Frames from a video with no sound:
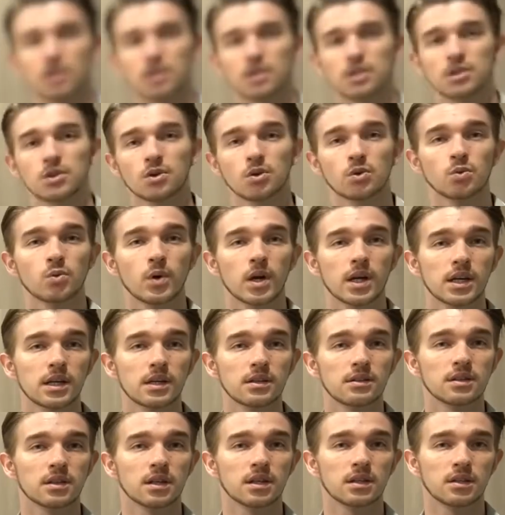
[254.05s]
you're ready
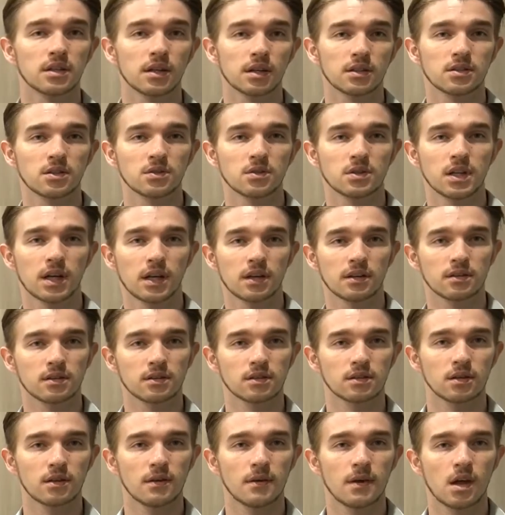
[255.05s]
to conduct your
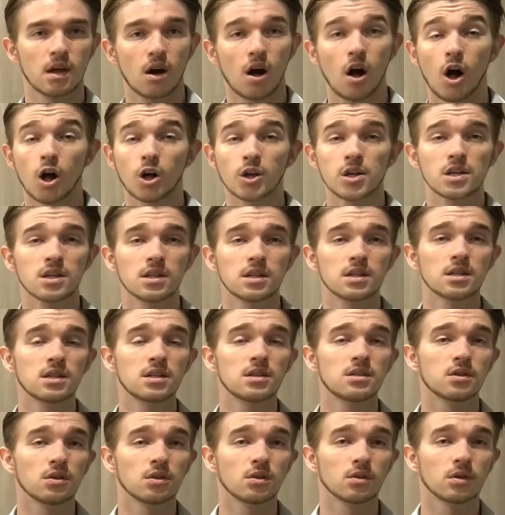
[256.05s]
test. All you need to
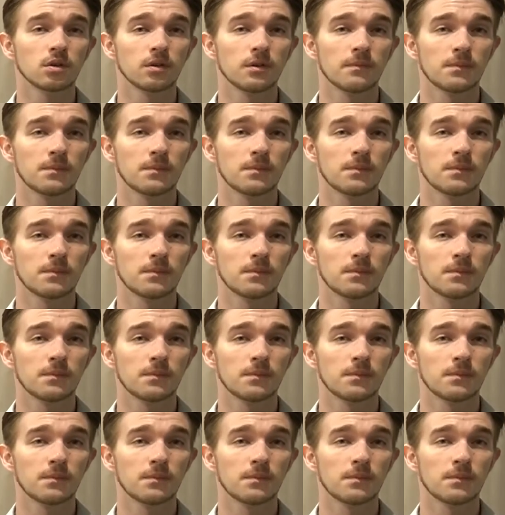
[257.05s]
do